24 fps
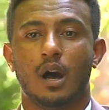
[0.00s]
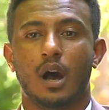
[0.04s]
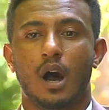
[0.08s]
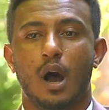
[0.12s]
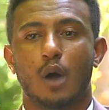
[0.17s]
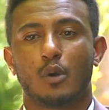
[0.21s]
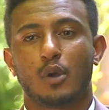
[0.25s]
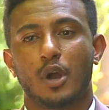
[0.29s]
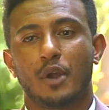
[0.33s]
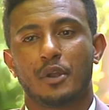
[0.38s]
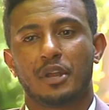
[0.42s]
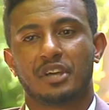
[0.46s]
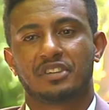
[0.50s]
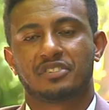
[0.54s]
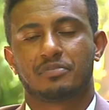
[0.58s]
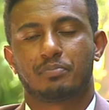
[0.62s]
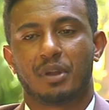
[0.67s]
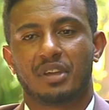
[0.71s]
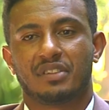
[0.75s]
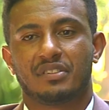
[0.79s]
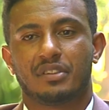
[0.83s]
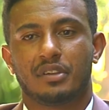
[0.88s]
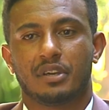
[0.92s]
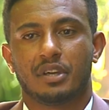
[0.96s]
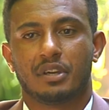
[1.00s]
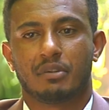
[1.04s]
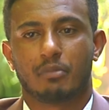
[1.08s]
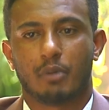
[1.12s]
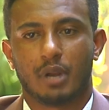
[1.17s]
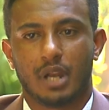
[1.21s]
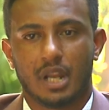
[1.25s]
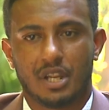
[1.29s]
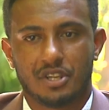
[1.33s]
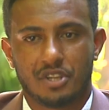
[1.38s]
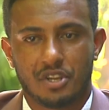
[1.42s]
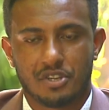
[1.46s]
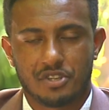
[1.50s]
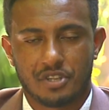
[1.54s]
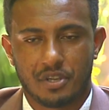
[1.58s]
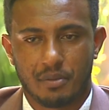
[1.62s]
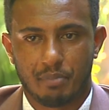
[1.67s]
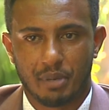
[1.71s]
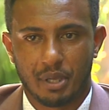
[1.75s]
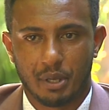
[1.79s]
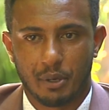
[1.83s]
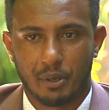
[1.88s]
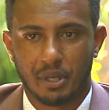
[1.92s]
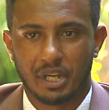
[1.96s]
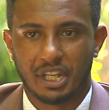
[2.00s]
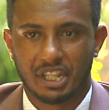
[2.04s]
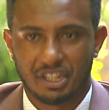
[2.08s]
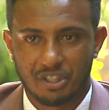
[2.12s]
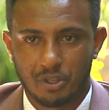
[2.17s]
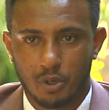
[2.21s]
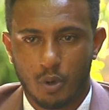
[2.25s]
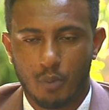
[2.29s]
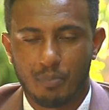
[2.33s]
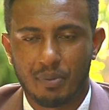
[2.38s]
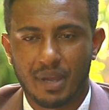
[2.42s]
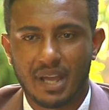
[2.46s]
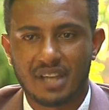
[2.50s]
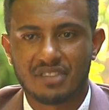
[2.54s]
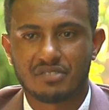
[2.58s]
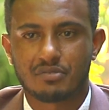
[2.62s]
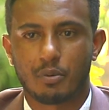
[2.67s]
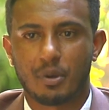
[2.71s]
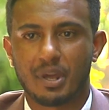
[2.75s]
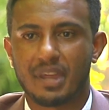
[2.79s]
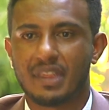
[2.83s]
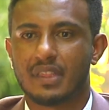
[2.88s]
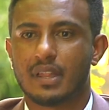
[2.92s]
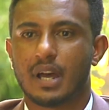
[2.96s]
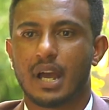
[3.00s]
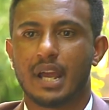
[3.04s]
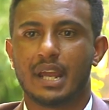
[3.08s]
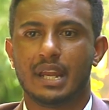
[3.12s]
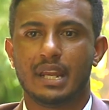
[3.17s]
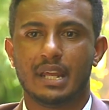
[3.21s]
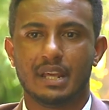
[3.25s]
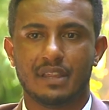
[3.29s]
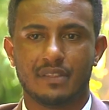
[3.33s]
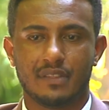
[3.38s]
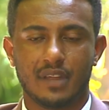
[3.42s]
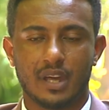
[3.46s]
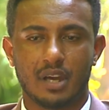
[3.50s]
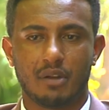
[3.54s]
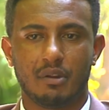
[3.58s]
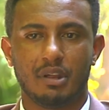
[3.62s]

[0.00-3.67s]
How can you express the relationship between Ethiopians residing there